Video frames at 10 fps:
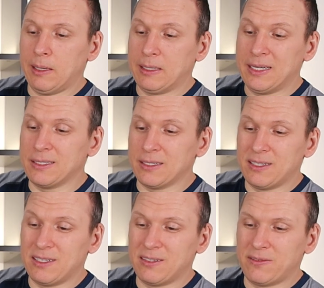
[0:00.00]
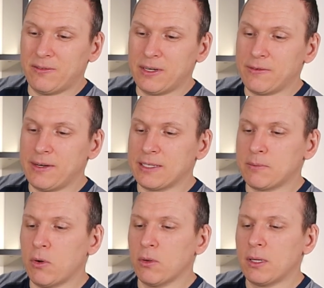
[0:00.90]
It isn't. It is very, very
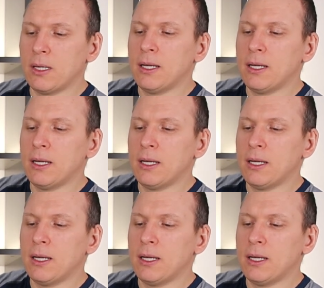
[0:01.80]
small.